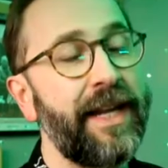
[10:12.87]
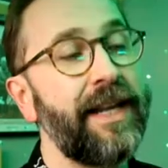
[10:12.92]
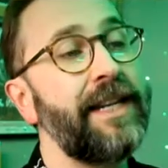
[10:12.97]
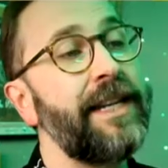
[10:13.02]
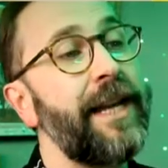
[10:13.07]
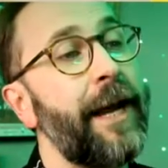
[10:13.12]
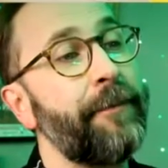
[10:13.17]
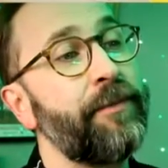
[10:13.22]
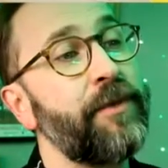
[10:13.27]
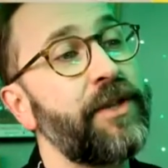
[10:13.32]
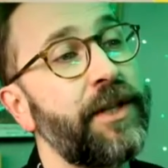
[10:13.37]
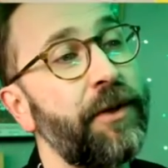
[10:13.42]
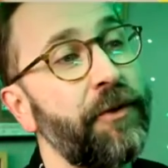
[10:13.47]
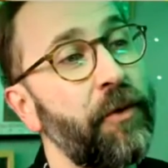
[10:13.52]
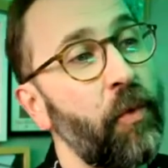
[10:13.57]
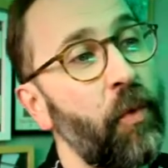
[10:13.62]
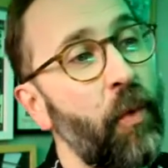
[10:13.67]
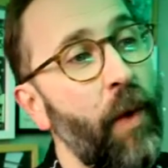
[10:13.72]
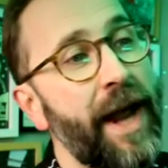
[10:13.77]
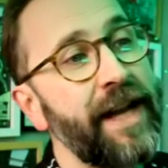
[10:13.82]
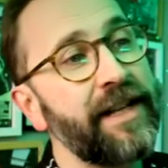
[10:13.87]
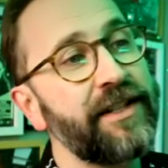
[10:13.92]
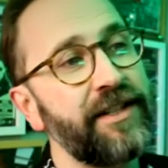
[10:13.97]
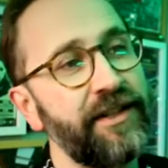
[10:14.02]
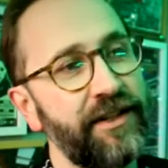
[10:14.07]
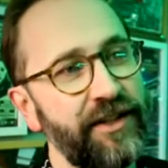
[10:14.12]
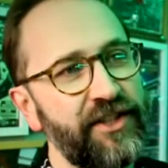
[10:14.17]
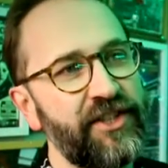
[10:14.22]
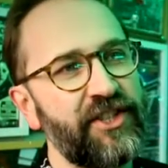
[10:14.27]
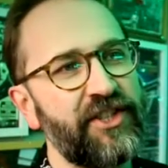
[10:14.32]
Yeah, so the
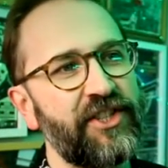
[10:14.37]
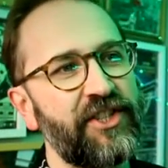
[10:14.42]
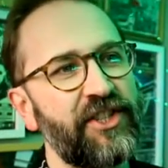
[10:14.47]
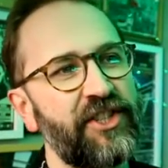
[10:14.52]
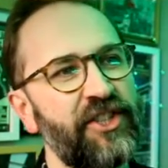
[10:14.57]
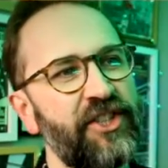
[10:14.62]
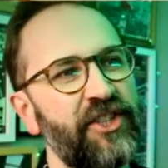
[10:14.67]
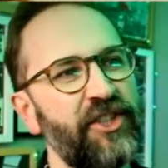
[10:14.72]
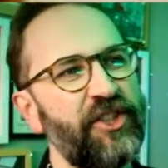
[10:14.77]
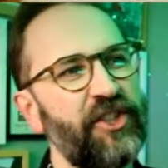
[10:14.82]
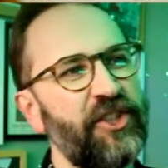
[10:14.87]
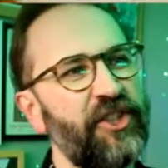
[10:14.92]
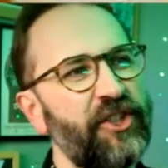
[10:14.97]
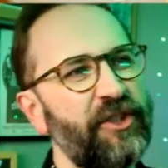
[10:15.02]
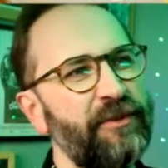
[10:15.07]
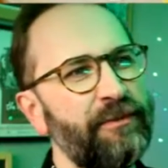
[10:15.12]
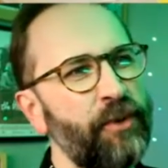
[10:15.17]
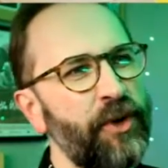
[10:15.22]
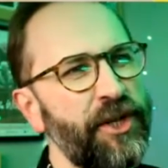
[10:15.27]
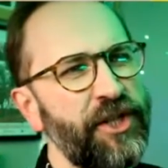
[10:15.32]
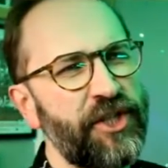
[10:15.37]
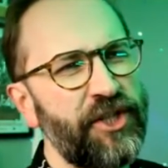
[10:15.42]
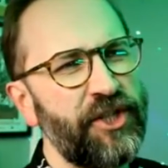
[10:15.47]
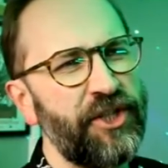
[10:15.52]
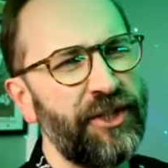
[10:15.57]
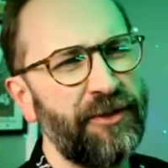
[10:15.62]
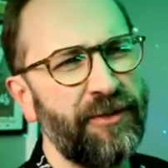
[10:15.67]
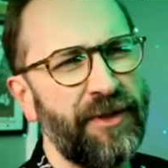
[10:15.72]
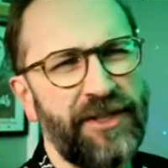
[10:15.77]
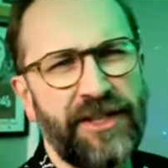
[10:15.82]
wetness,
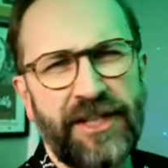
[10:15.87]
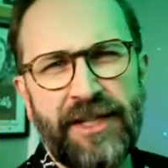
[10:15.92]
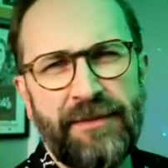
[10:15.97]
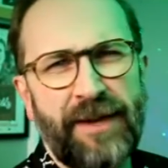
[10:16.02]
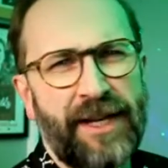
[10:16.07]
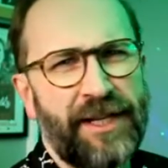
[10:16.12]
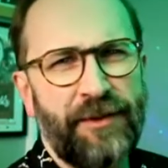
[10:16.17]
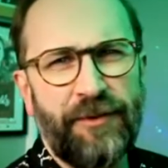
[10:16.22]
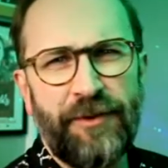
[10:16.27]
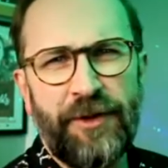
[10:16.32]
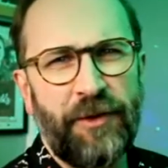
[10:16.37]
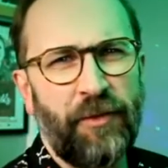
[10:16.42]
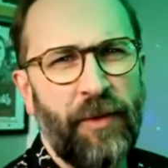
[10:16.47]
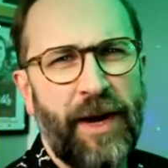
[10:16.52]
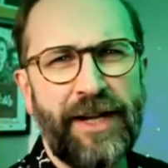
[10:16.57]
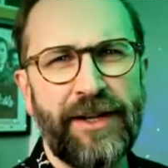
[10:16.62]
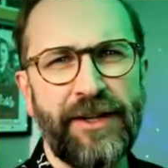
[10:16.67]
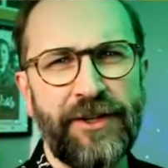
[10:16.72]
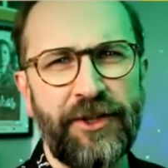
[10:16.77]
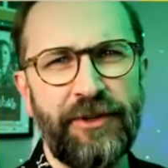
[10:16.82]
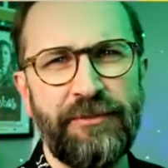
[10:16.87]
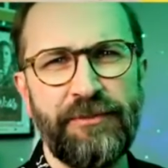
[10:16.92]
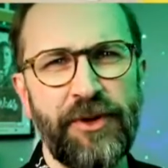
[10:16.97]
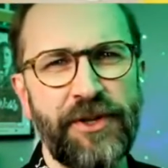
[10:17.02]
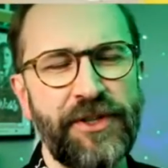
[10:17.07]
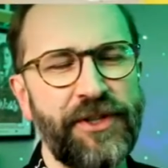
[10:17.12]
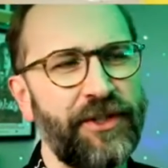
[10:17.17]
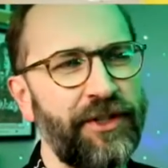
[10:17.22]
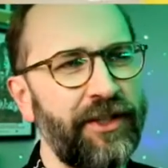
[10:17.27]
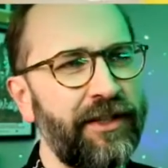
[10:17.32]
moisture, which is a better word, wetness or
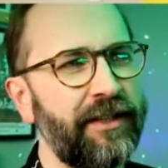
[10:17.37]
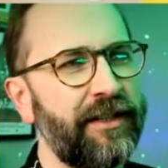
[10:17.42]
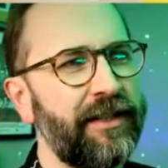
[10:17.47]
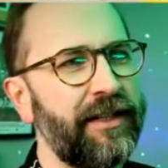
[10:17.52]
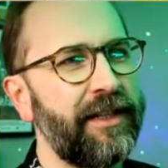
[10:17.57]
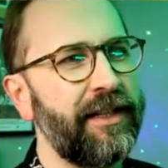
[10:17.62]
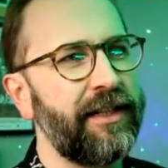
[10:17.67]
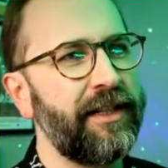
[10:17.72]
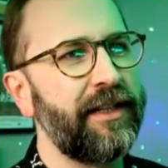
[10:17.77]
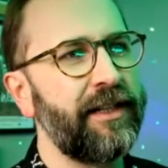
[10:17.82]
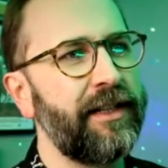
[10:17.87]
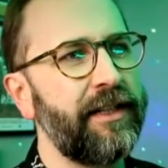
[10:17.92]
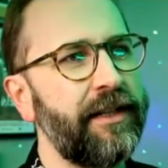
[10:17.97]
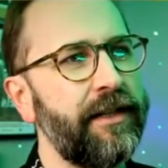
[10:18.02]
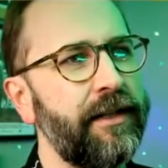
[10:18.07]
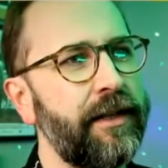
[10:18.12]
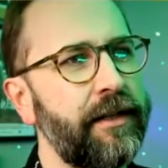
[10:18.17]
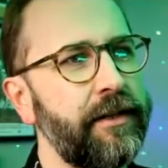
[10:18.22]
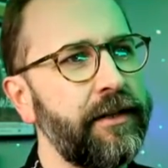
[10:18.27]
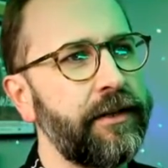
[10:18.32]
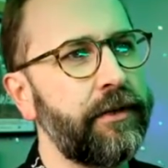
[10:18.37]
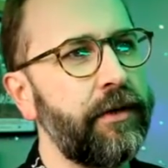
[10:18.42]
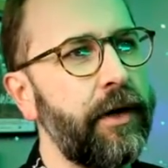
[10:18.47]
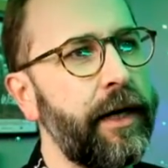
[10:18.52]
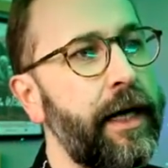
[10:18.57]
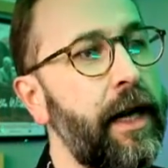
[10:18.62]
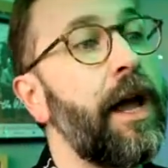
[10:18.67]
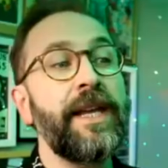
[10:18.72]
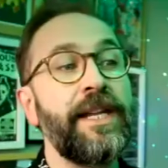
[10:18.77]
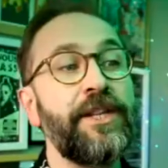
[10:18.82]
moisture, neither's
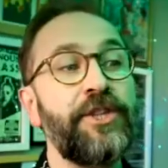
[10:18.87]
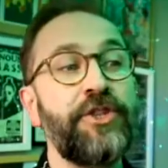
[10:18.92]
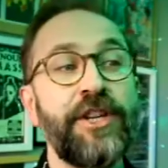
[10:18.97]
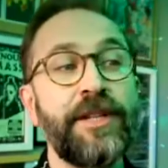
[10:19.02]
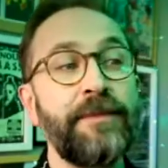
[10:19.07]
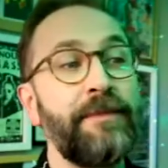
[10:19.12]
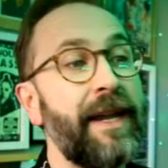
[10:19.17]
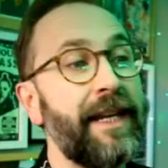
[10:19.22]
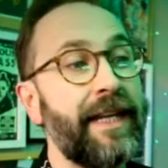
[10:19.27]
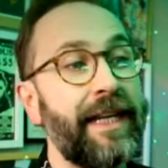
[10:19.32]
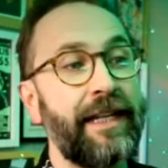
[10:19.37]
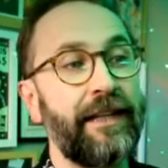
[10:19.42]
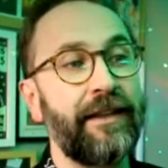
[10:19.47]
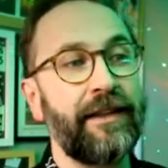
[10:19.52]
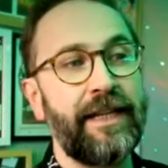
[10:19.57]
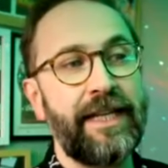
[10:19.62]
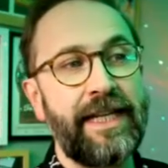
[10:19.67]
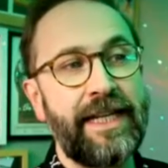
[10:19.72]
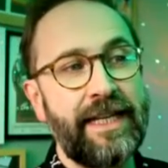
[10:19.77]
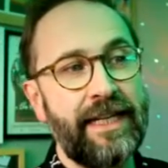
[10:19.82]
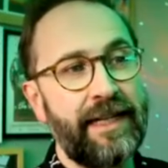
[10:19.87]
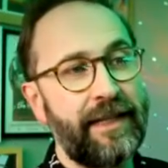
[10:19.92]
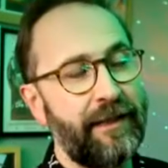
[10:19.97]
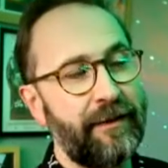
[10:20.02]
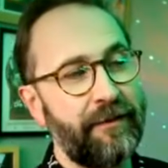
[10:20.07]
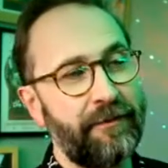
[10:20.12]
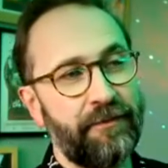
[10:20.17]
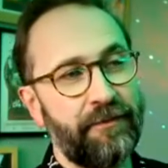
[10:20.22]
great, is just making the